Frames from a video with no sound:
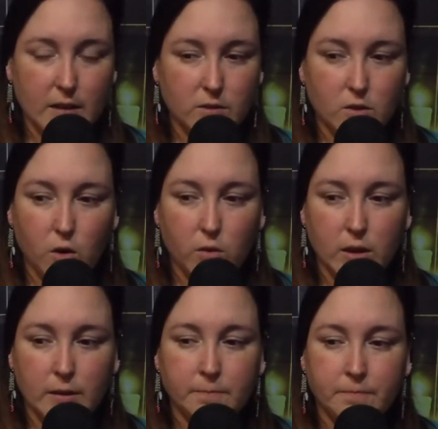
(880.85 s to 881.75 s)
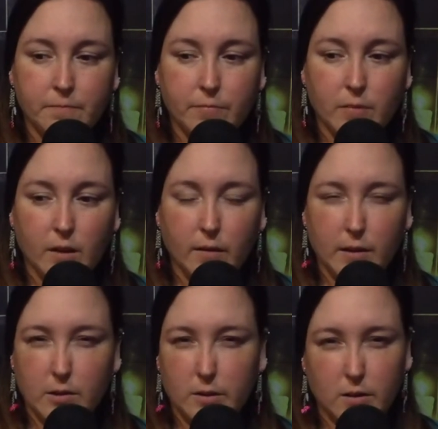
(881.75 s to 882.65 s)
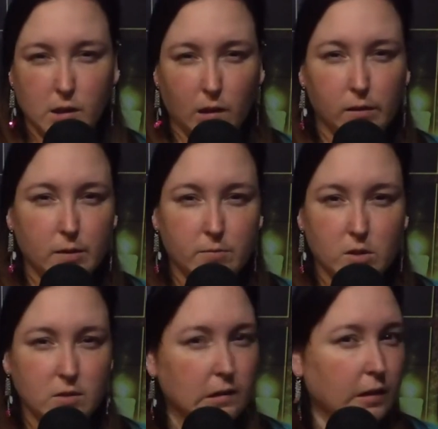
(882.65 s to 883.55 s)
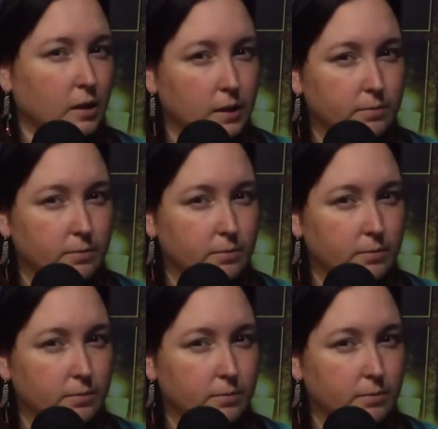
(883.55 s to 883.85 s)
So they just killed him just to kill him.